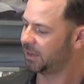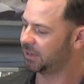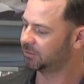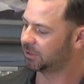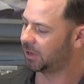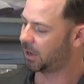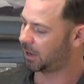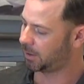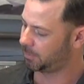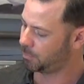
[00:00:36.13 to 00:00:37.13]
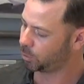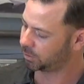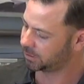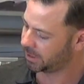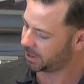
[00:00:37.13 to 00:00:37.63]
Gives it more
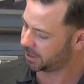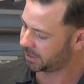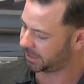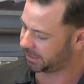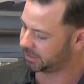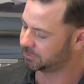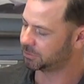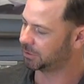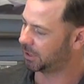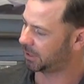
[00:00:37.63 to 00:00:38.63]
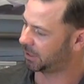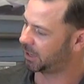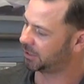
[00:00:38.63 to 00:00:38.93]
clarity, and it gives you a